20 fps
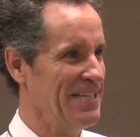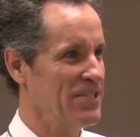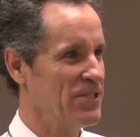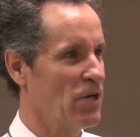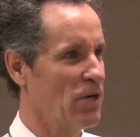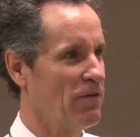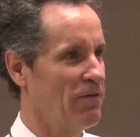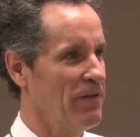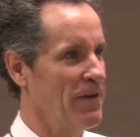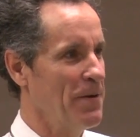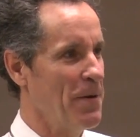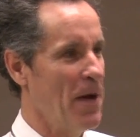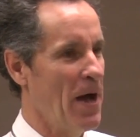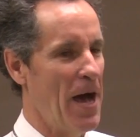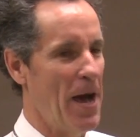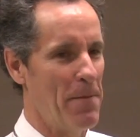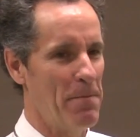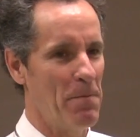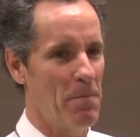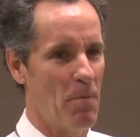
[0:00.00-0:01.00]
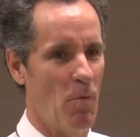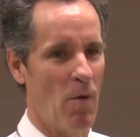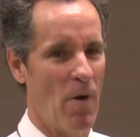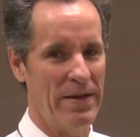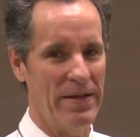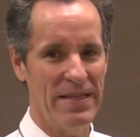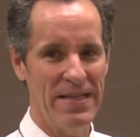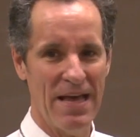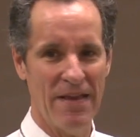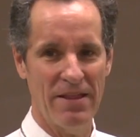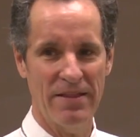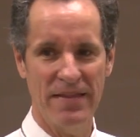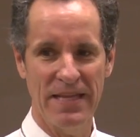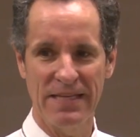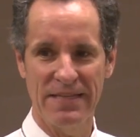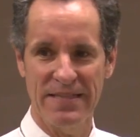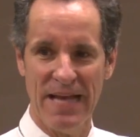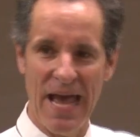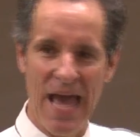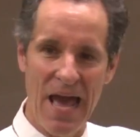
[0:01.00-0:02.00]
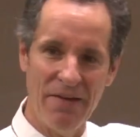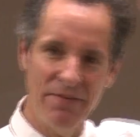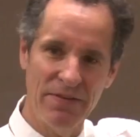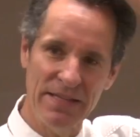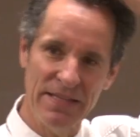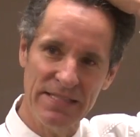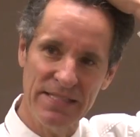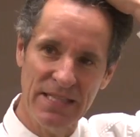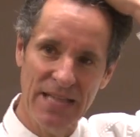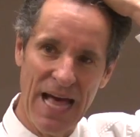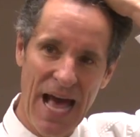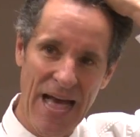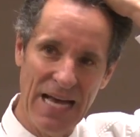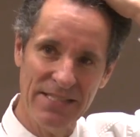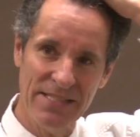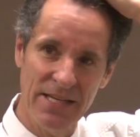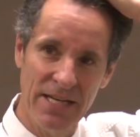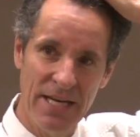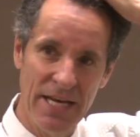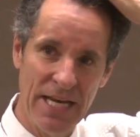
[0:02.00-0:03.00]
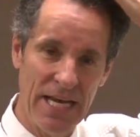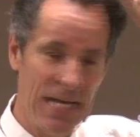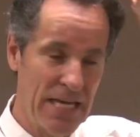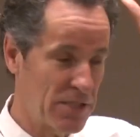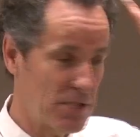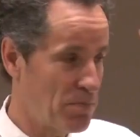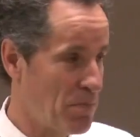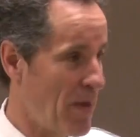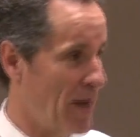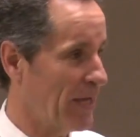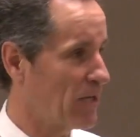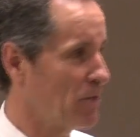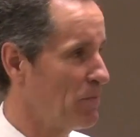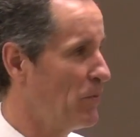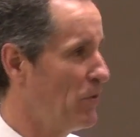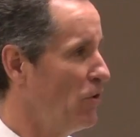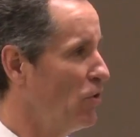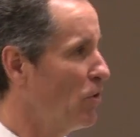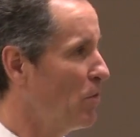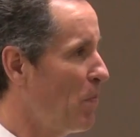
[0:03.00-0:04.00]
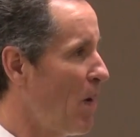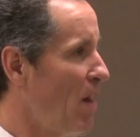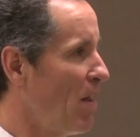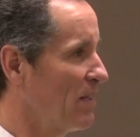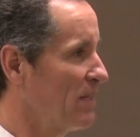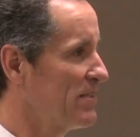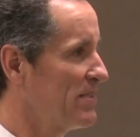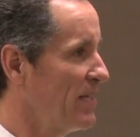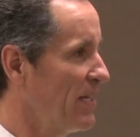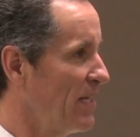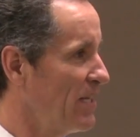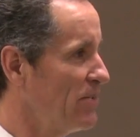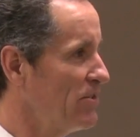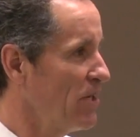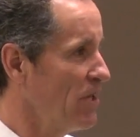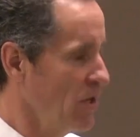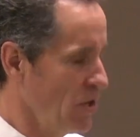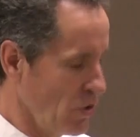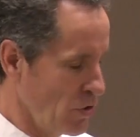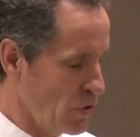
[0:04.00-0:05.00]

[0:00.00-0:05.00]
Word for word: So one of the other things I have in this class is my computer policy is